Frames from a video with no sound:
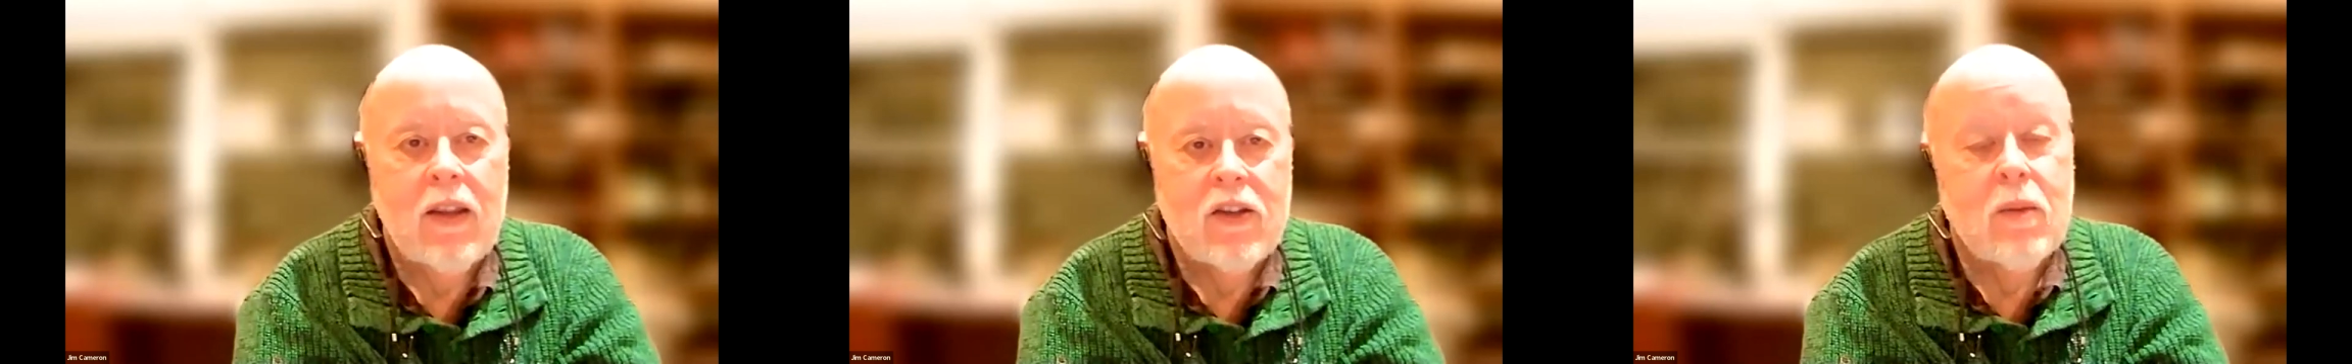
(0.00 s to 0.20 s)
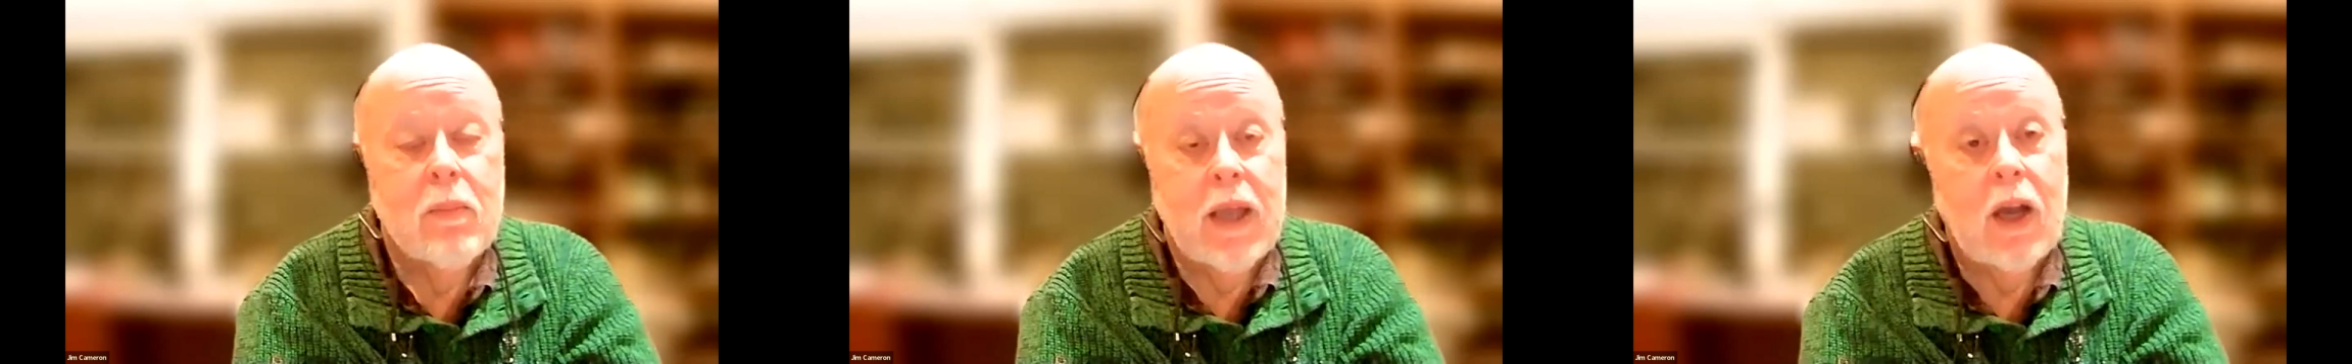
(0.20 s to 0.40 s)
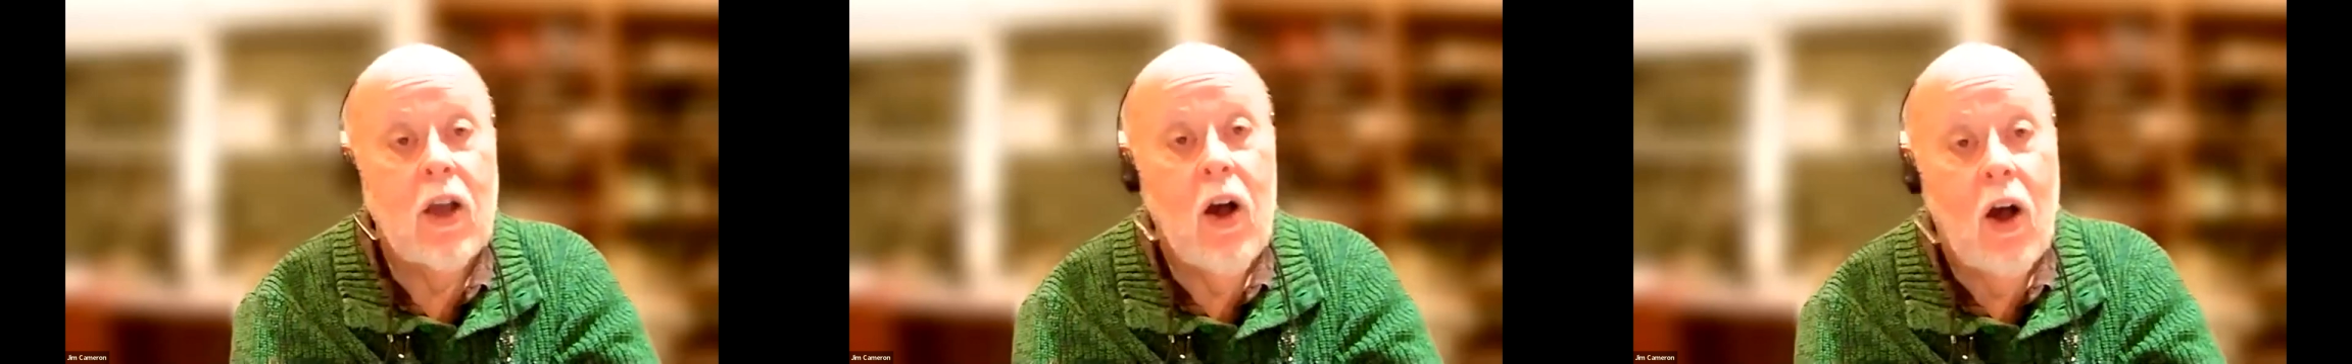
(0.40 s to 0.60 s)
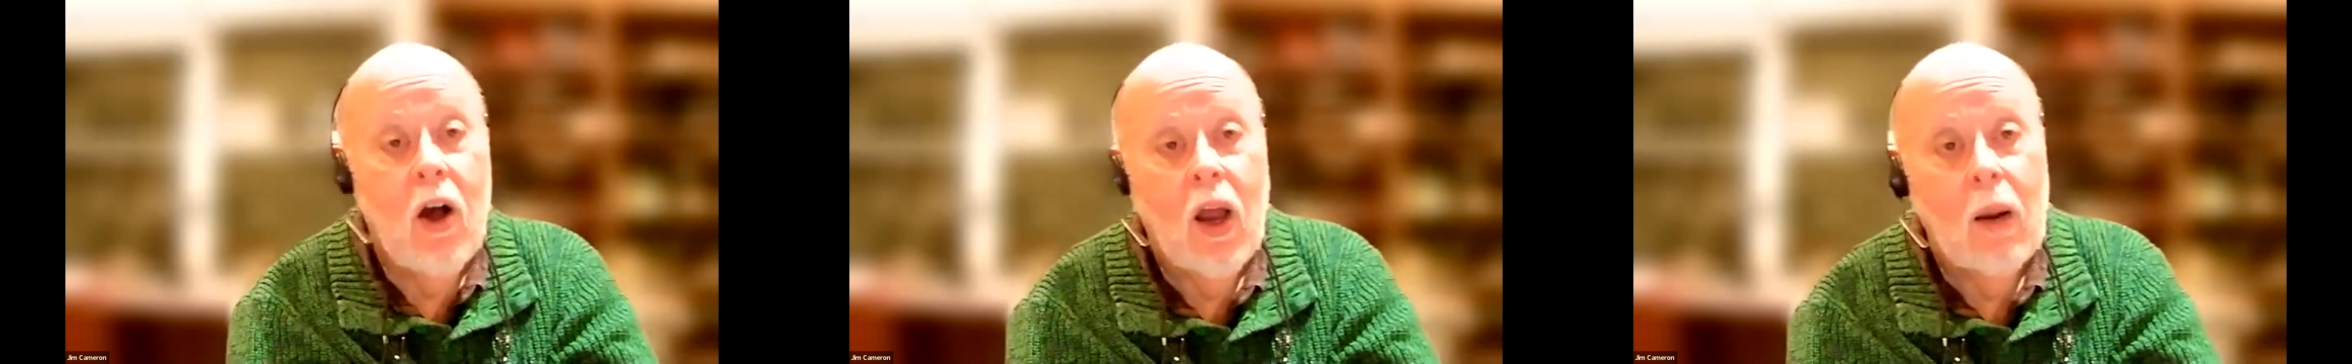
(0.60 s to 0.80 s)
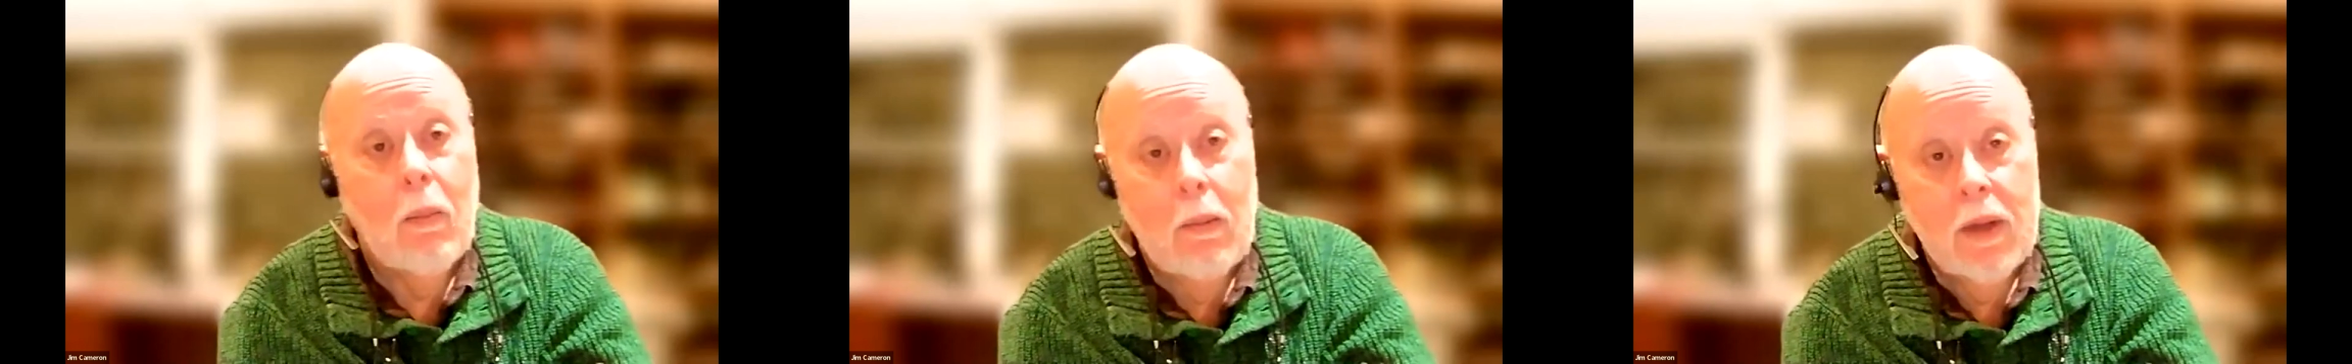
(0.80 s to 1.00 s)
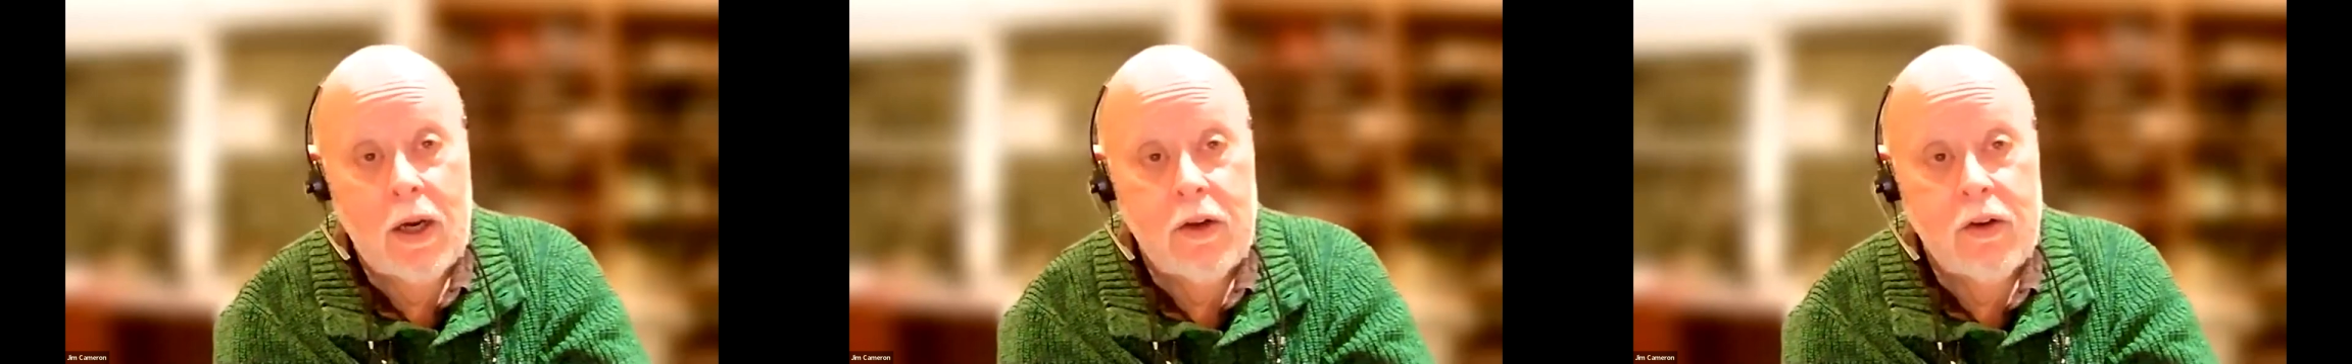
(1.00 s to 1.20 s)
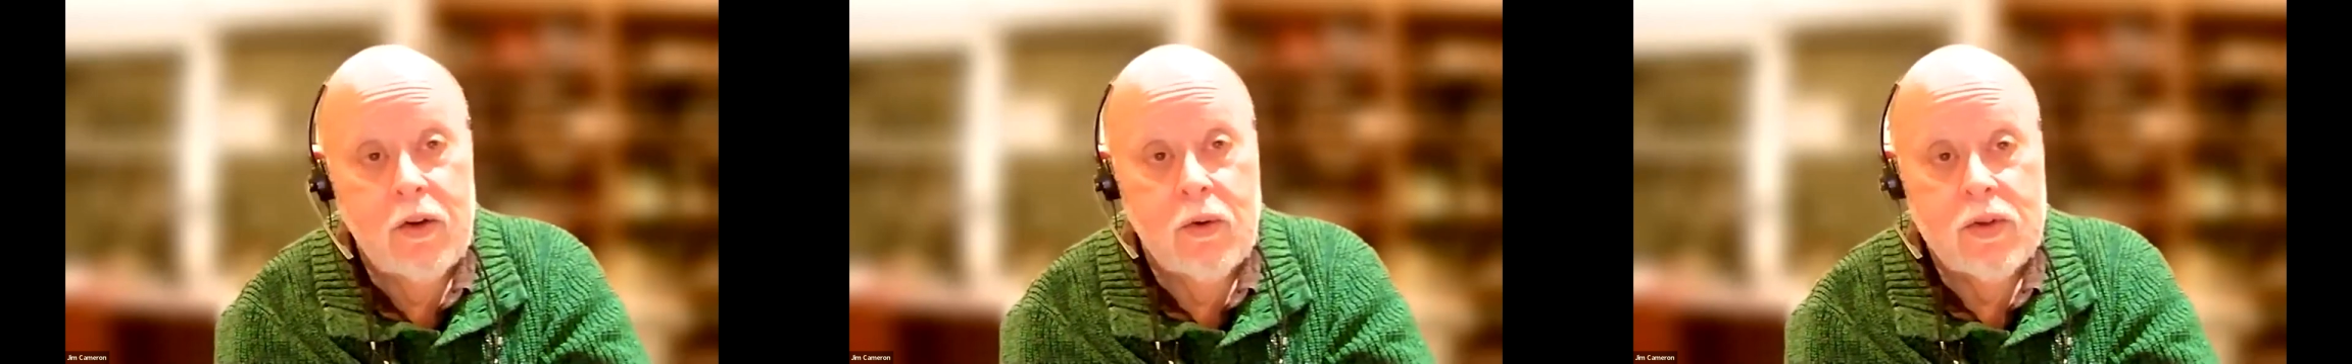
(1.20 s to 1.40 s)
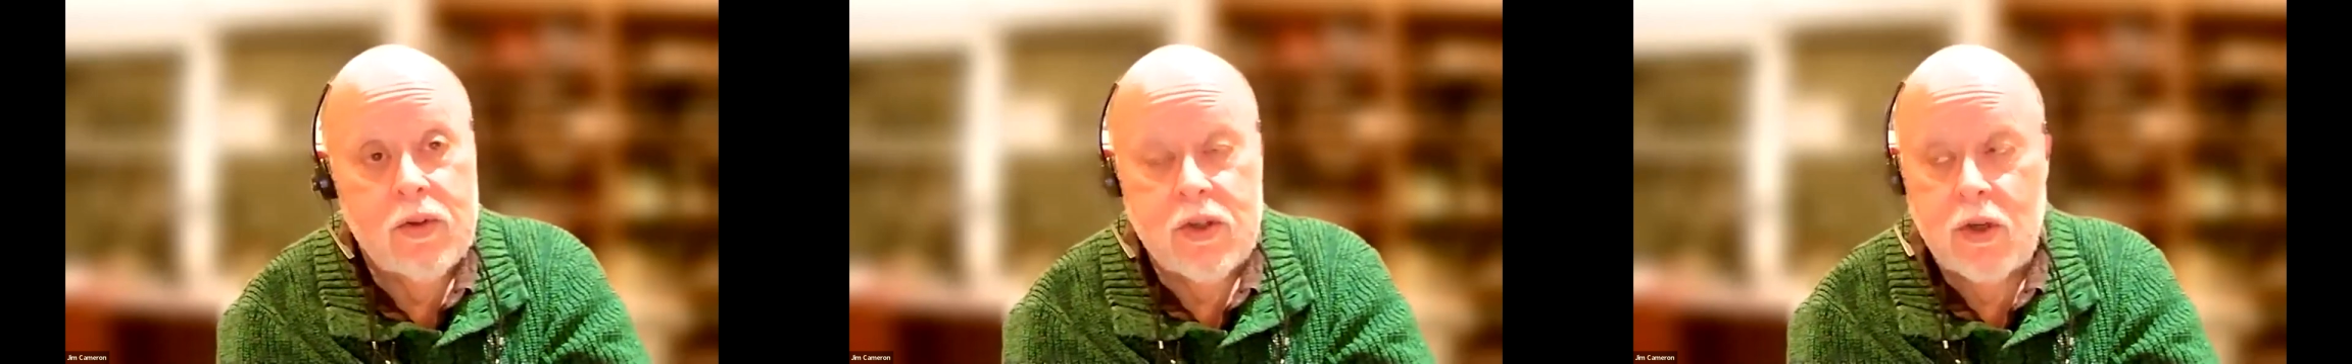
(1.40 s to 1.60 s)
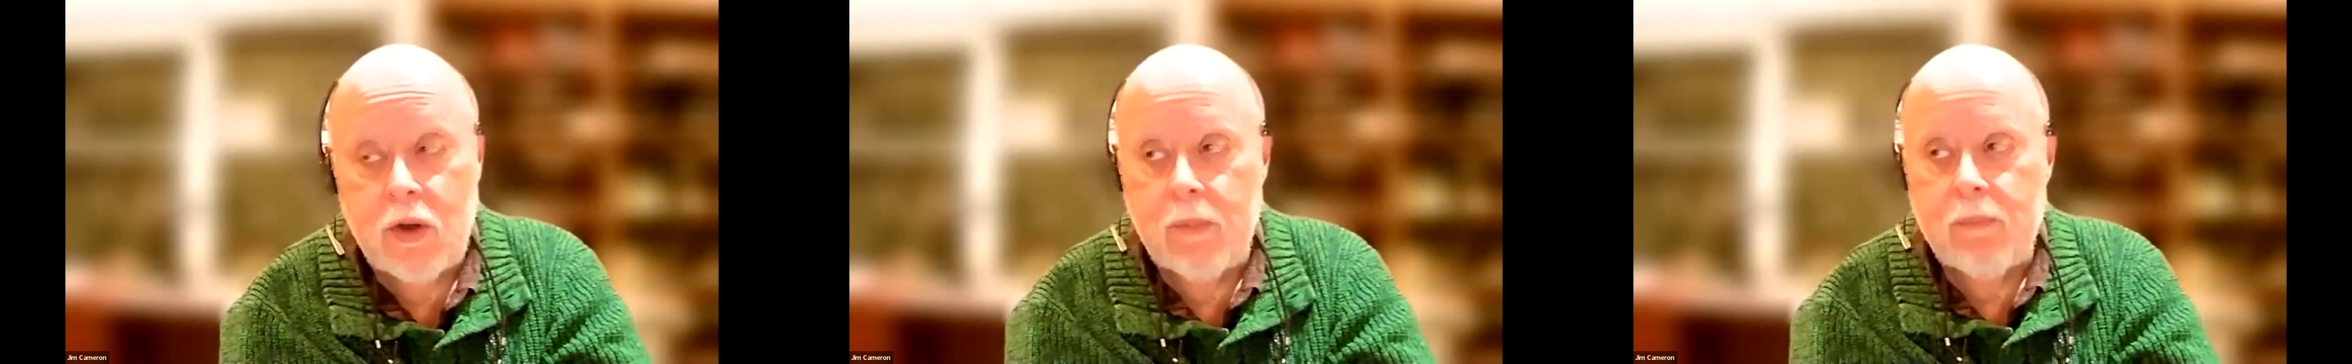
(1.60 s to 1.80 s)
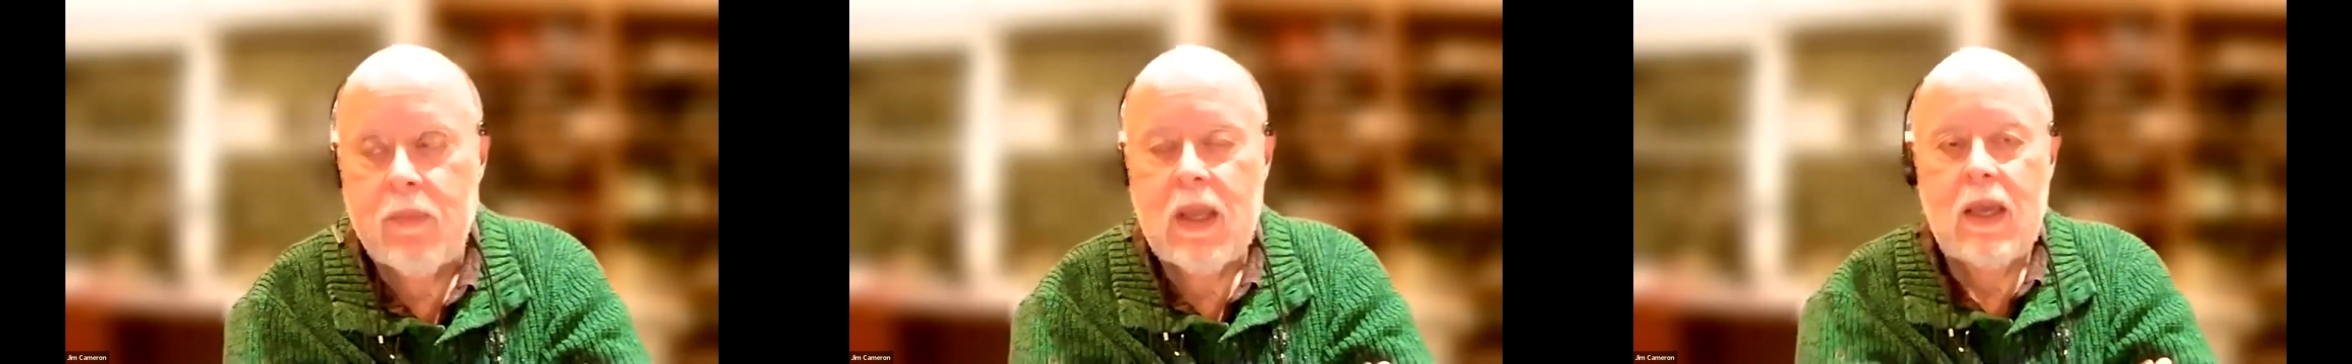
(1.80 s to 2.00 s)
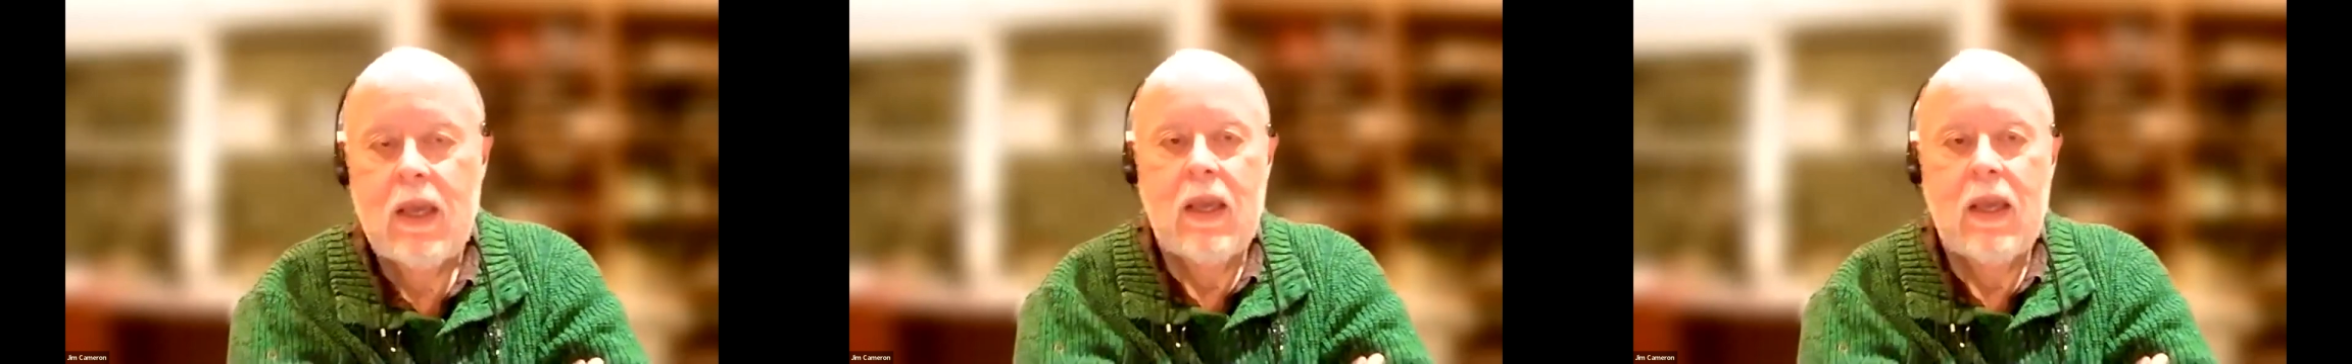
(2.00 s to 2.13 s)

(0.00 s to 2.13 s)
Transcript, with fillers: This will be a column I'm going to do soon.